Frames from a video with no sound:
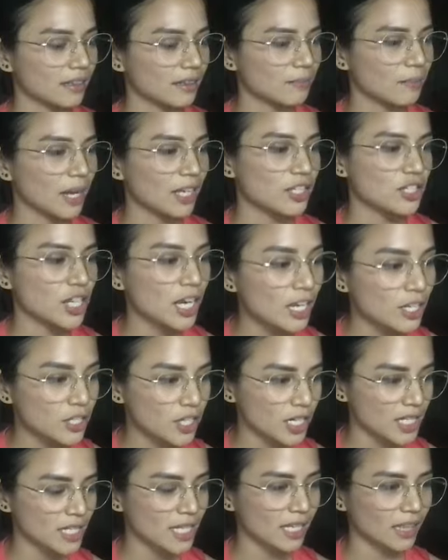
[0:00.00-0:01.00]
mga
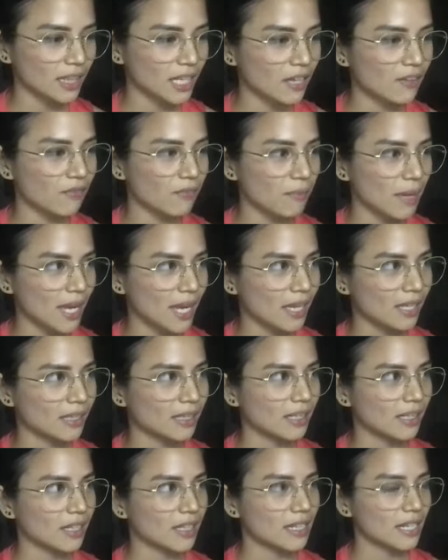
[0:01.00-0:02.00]
changes that they've made
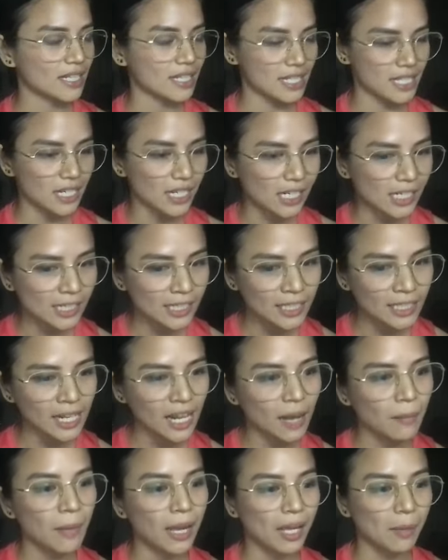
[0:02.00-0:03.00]
sa sarili
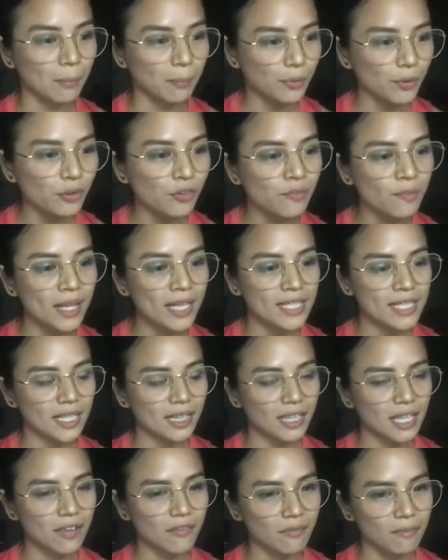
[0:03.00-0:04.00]
nila, mga improvements
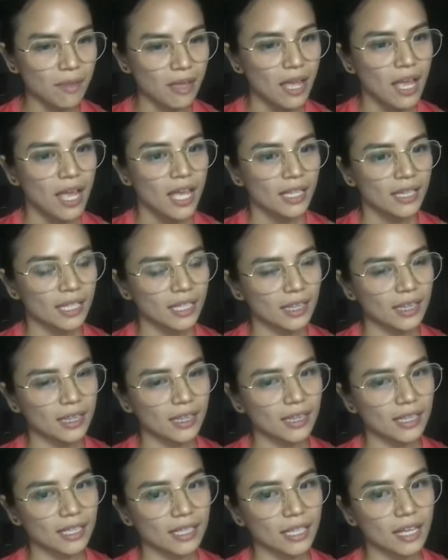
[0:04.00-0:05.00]
that
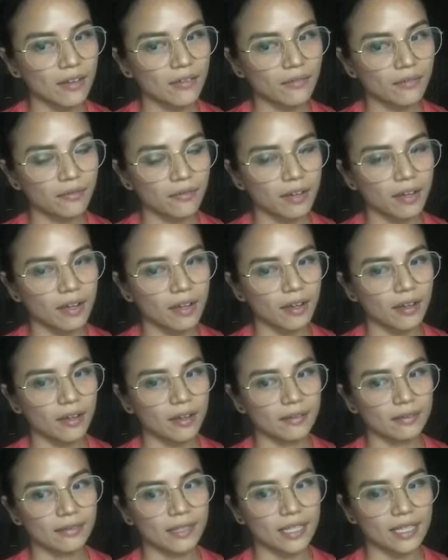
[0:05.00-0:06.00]
that
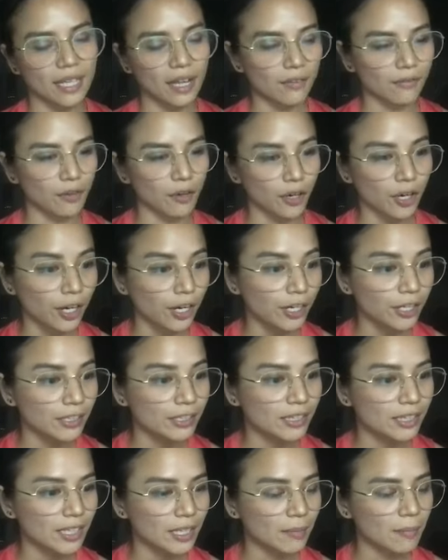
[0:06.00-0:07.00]
have occurred,
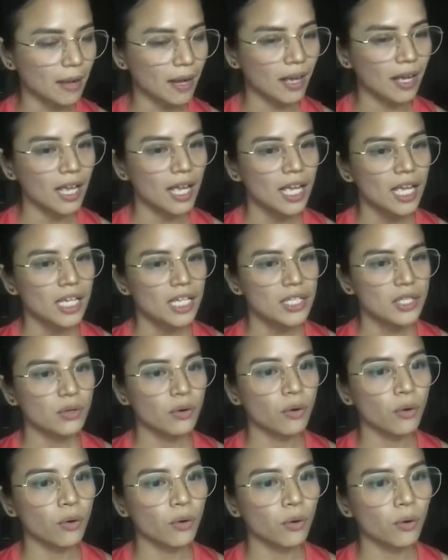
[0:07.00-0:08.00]
'di ba?
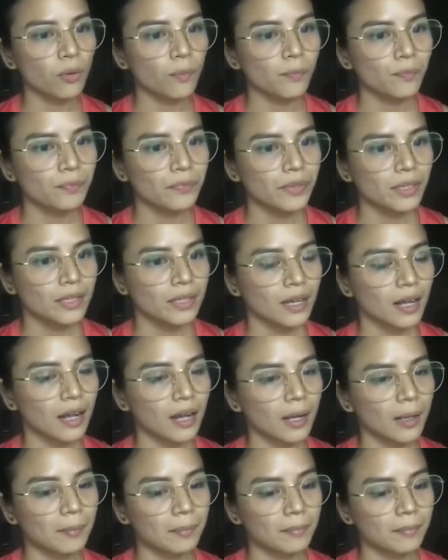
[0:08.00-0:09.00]
So
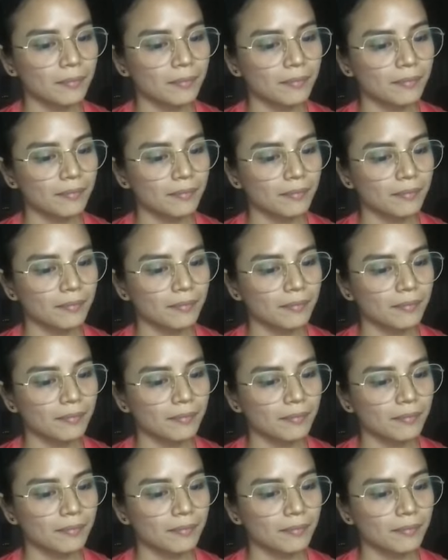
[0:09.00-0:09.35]
um